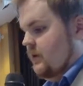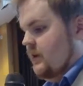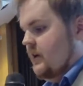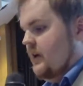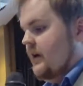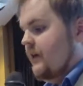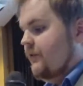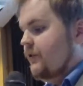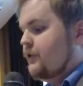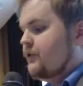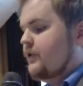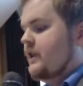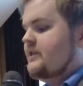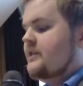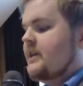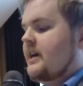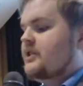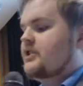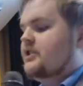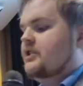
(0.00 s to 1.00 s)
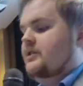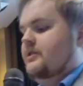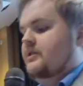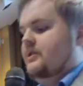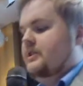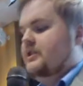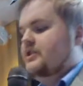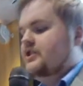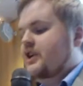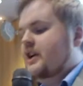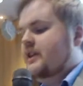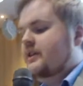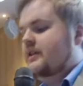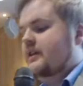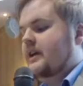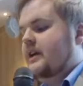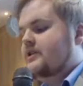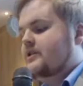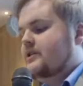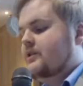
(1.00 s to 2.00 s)
Every transaction is checked
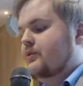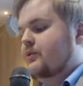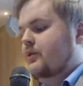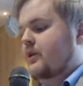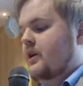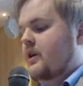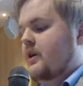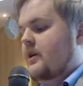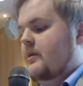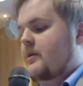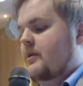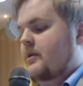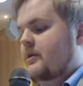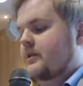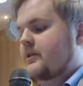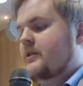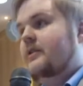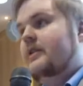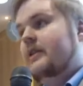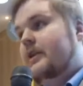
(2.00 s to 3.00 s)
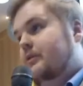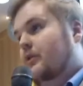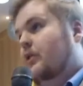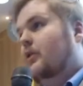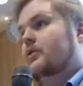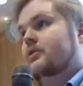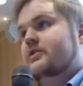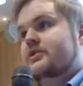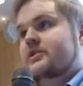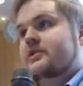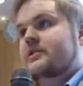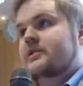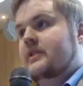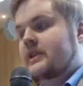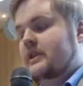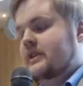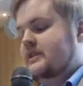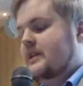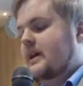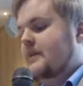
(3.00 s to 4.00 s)
against the rules
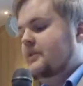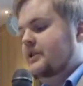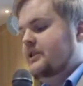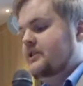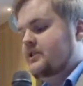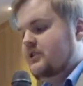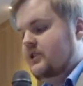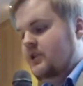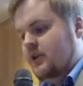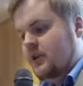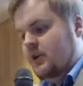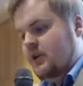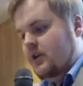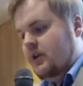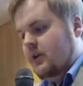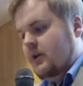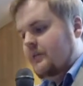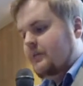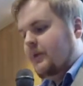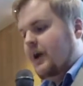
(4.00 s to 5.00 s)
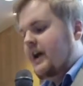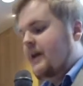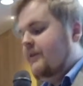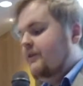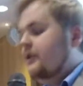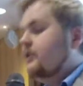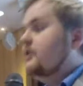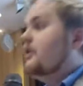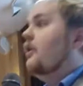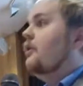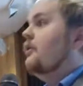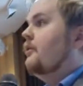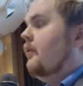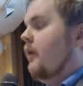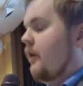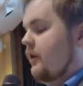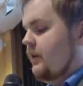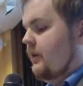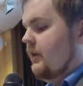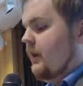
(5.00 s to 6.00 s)
established by every node
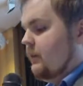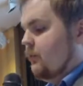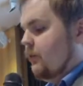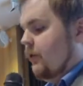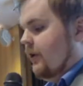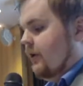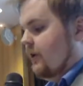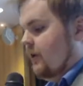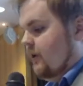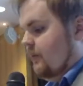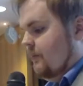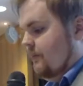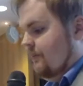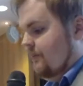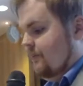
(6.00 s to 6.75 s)
on the network,